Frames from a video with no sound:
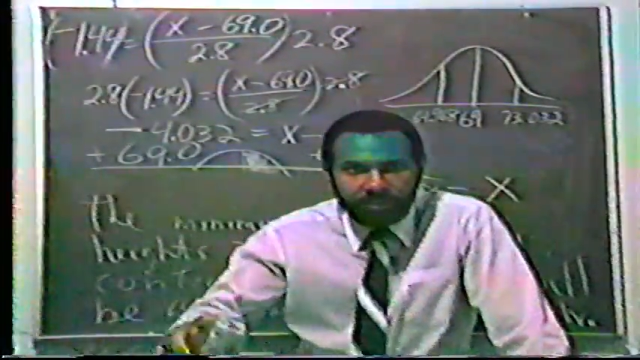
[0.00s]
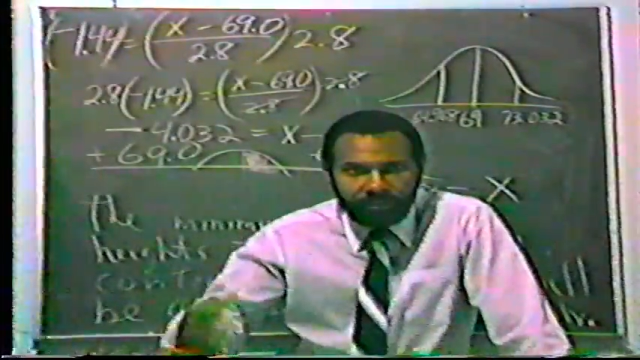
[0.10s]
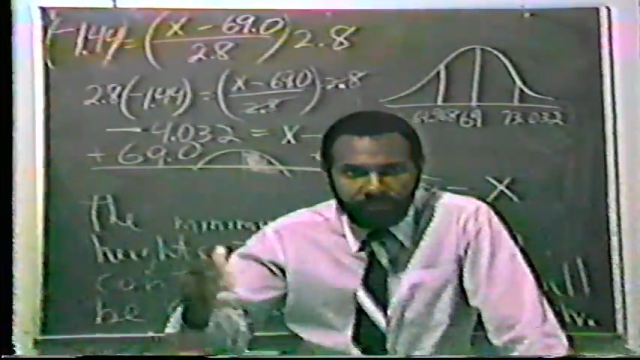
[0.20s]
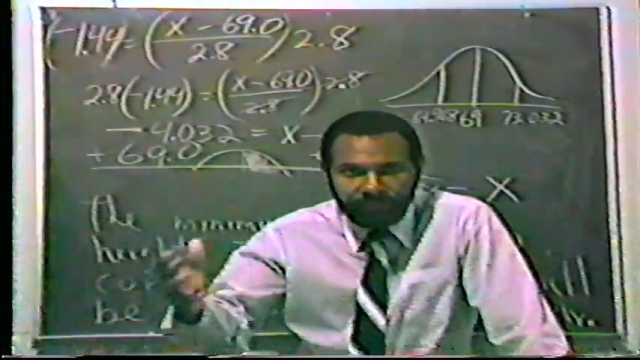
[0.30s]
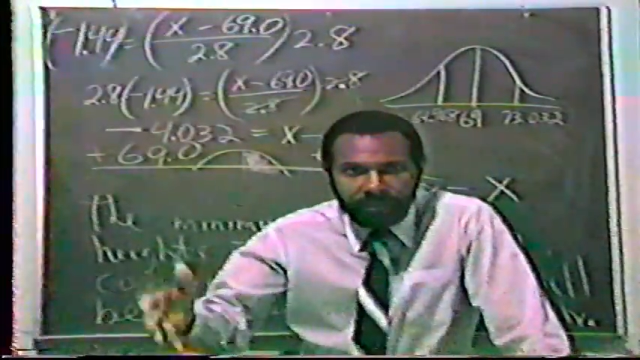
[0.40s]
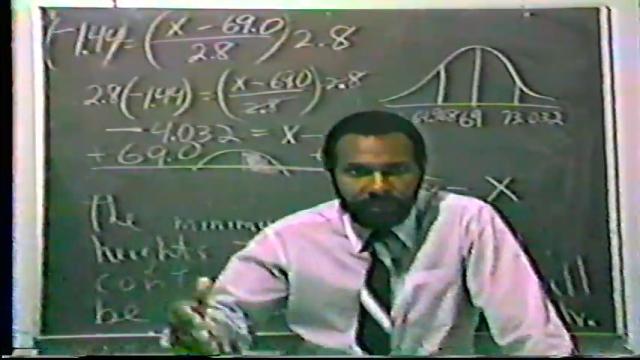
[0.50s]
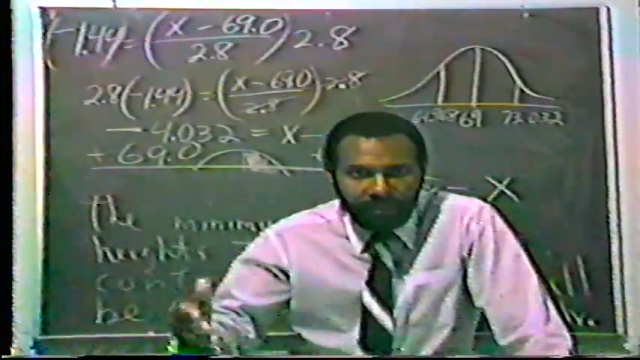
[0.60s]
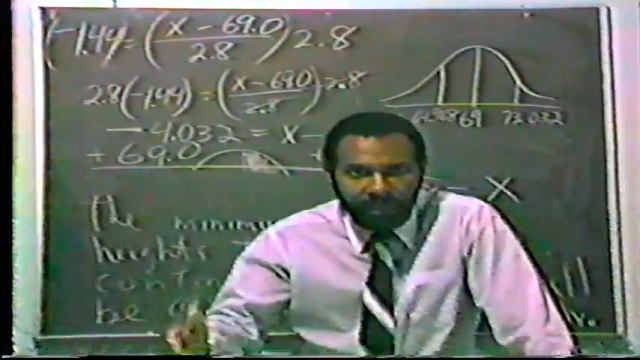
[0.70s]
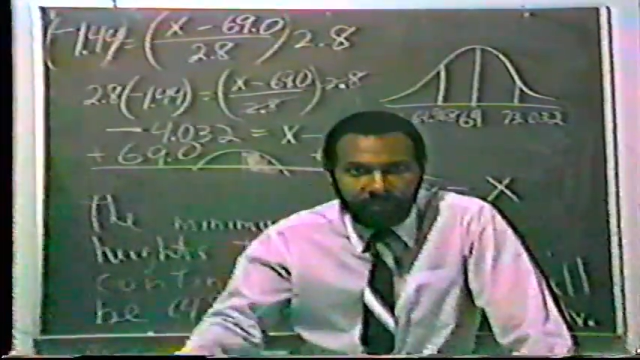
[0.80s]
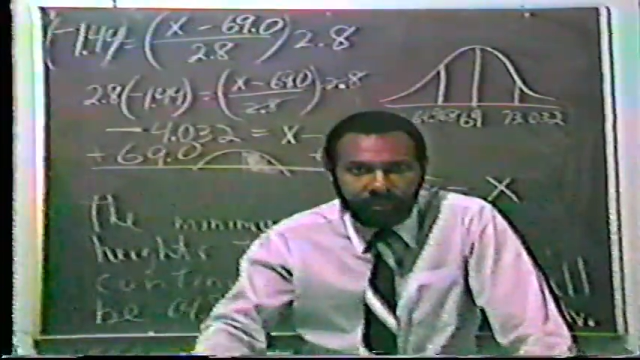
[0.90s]
to figure
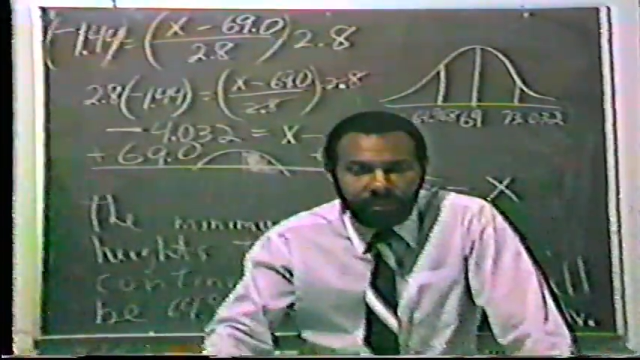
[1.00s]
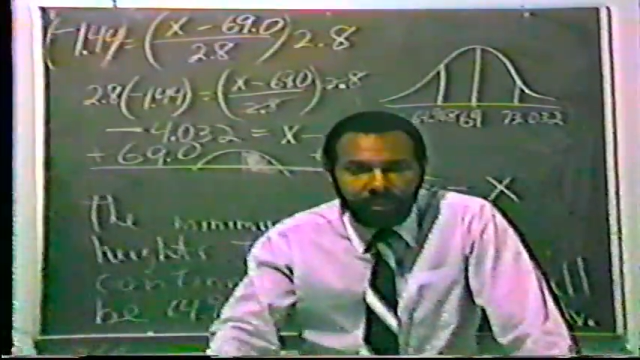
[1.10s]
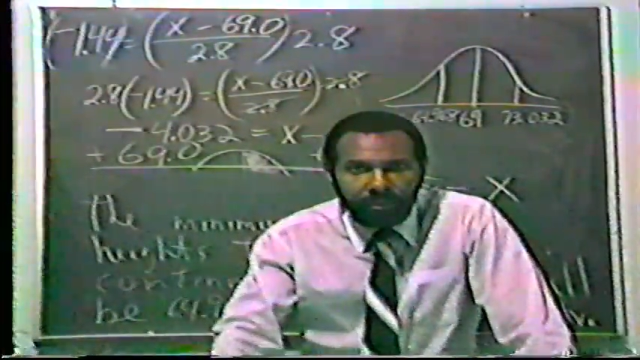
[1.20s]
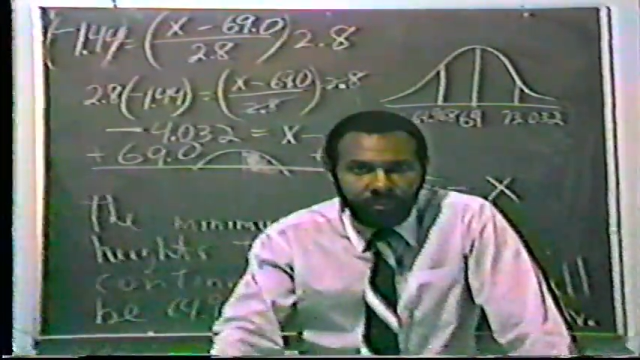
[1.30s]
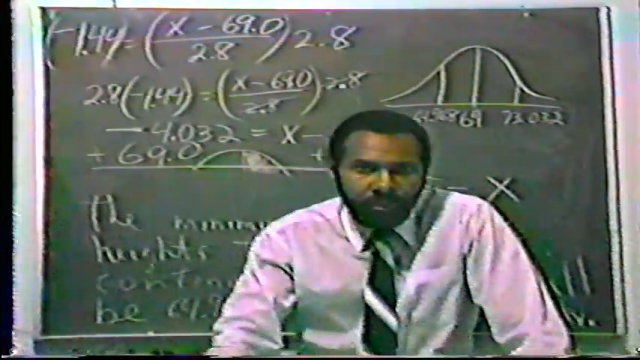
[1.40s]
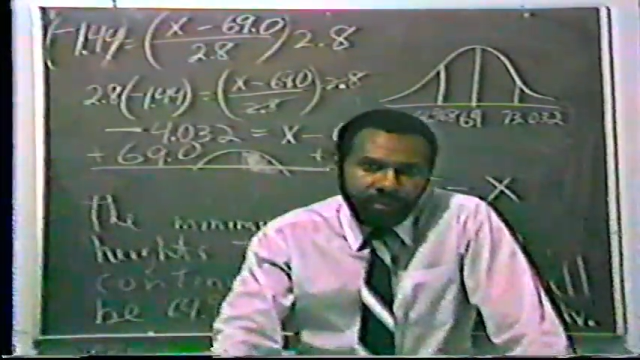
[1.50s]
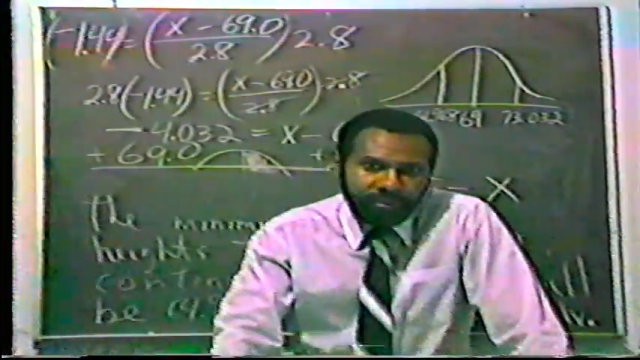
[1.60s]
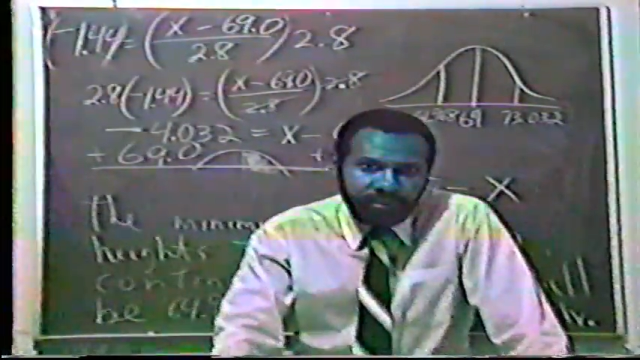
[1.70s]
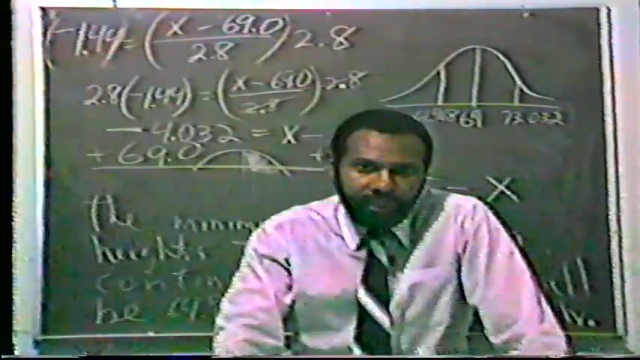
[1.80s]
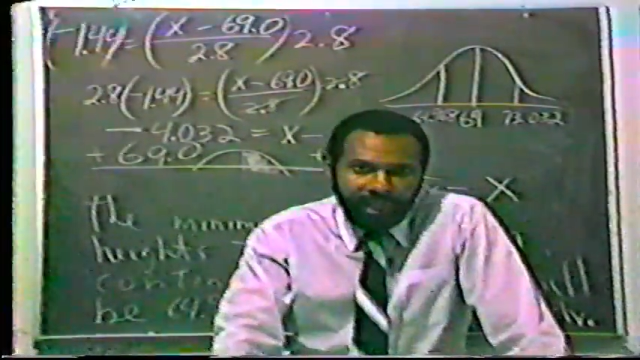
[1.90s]
out whether
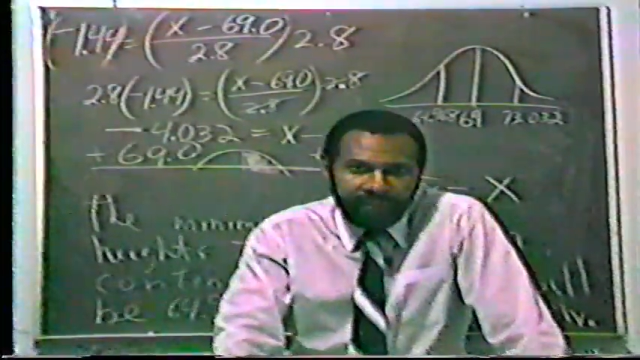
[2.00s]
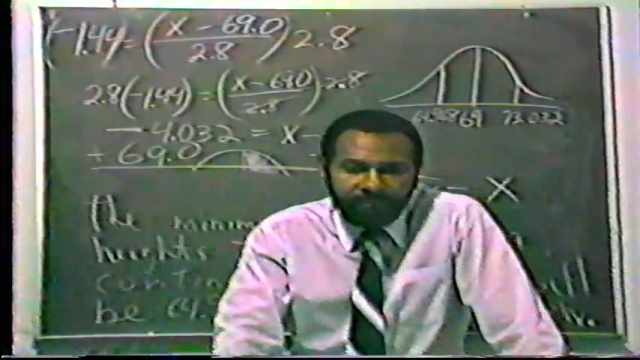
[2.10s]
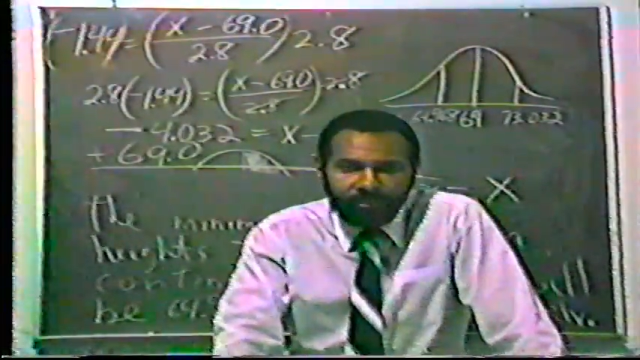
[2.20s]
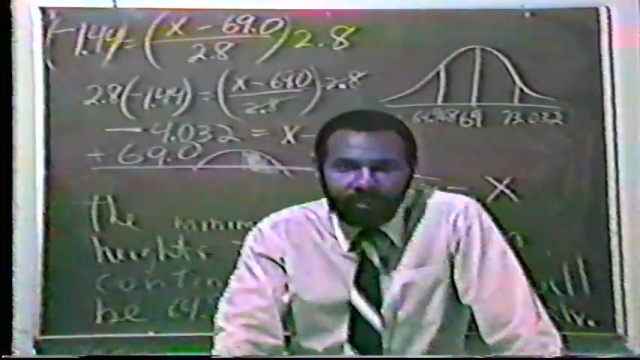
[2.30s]
or not